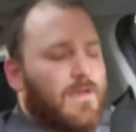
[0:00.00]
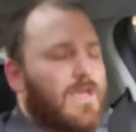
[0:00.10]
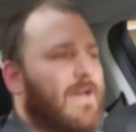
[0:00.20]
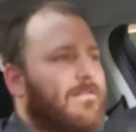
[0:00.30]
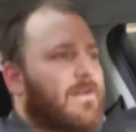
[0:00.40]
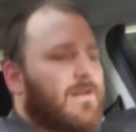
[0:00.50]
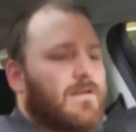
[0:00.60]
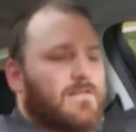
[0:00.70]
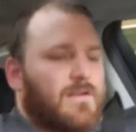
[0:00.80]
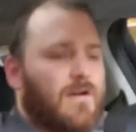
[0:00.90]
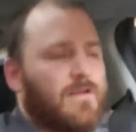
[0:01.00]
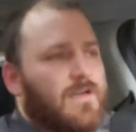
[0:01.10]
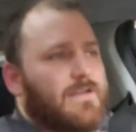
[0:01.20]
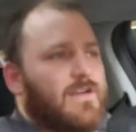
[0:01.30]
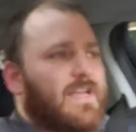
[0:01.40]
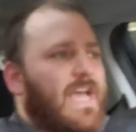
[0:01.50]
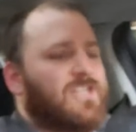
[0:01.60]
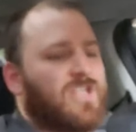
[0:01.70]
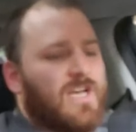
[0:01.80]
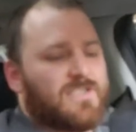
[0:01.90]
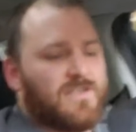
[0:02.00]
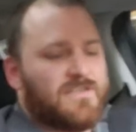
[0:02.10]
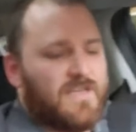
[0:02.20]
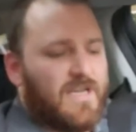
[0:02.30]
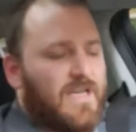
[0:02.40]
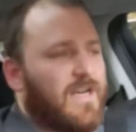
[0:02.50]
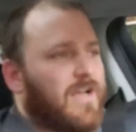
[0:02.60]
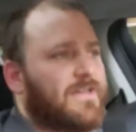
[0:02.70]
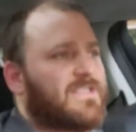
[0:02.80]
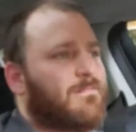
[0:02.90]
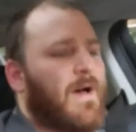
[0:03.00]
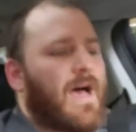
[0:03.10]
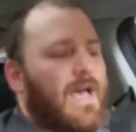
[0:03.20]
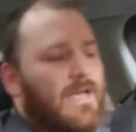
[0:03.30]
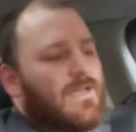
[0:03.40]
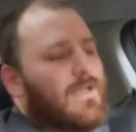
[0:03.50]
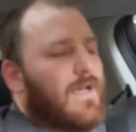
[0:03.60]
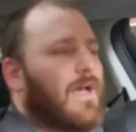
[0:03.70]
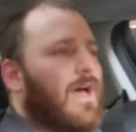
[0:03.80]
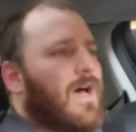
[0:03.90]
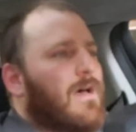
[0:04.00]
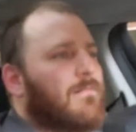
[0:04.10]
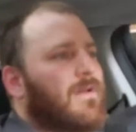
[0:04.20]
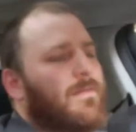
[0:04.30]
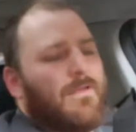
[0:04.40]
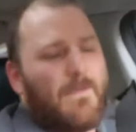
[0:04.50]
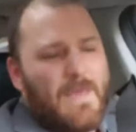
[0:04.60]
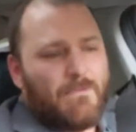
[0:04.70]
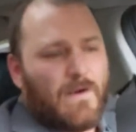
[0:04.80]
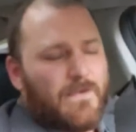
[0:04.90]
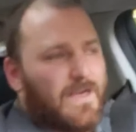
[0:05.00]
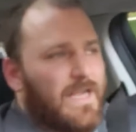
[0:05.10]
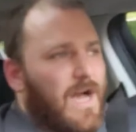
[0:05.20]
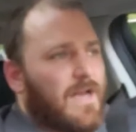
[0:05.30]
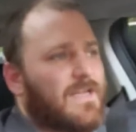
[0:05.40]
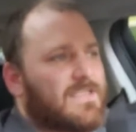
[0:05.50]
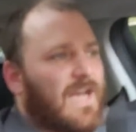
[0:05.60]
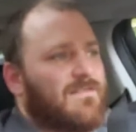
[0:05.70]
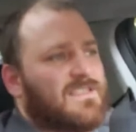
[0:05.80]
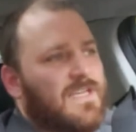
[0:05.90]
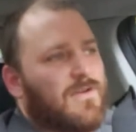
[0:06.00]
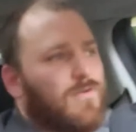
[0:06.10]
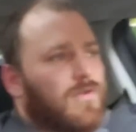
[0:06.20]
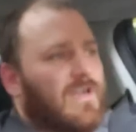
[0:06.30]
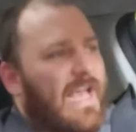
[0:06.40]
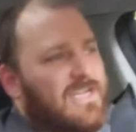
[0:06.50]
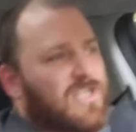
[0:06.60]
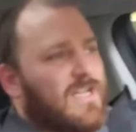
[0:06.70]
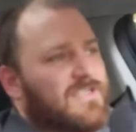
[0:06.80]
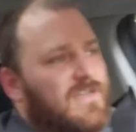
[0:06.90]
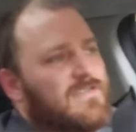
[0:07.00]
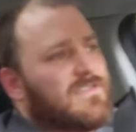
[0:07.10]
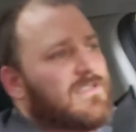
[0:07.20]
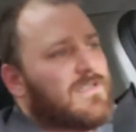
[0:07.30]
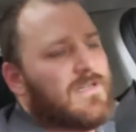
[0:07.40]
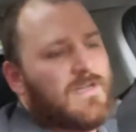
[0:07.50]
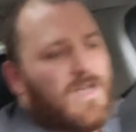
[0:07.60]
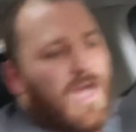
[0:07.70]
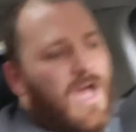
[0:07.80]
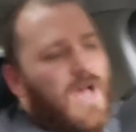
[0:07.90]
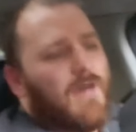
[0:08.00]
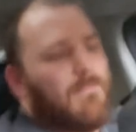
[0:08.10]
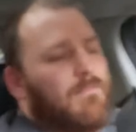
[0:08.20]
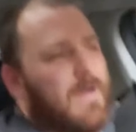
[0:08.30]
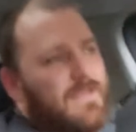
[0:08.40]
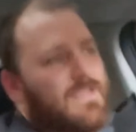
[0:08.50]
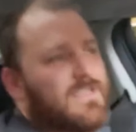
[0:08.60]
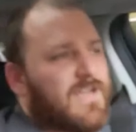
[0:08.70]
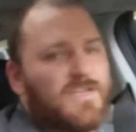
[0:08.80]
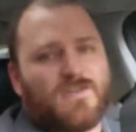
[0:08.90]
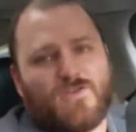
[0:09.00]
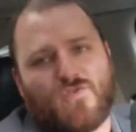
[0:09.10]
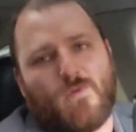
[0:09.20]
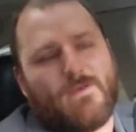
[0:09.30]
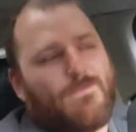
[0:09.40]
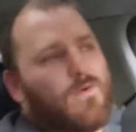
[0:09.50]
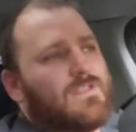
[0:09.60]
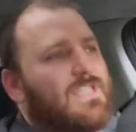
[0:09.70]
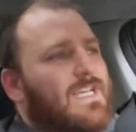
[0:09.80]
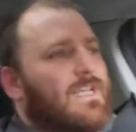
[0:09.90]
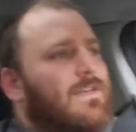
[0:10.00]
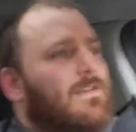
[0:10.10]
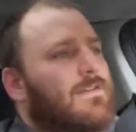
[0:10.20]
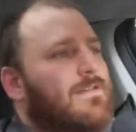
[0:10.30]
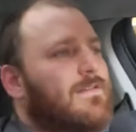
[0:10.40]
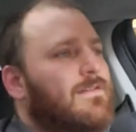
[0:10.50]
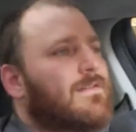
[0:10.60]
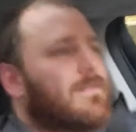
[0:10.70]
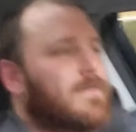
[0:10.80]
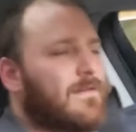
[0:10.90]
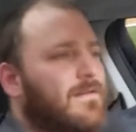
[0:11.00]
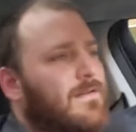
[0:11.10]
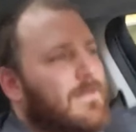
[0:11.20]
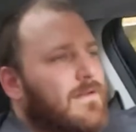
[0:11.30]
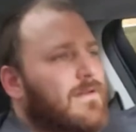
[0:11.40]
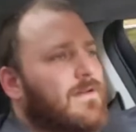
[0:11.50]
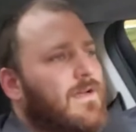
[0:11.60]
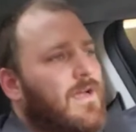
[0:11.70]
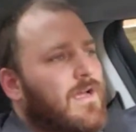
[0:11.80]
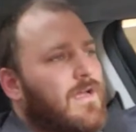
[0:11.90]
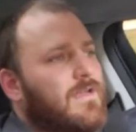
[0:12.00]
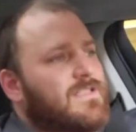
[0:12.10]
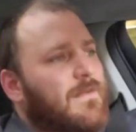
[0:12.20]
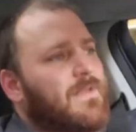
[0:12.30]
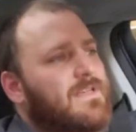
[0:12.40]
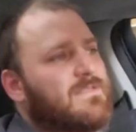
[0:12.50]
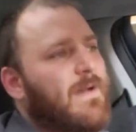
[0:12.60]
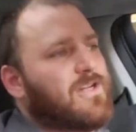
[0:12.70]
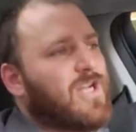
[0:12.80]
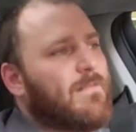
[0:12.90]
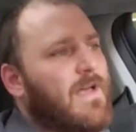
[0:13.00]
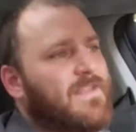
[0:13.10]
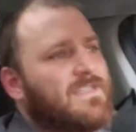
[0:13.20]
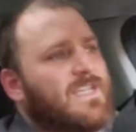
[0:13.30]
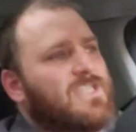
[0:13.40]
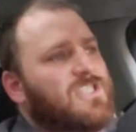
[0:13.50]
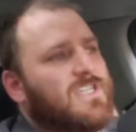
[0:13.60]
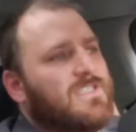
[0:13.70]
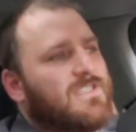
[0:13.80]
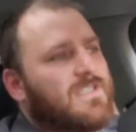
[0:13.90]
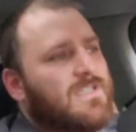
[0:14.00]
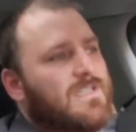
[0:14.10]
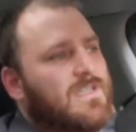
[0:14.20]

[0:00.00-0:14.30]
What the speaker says: You have your gauge clusters in a good spot. I mean, if I'm being perfectly honest, I've seen cooler gauge clusters, but this is also a 2014. Something special about these engines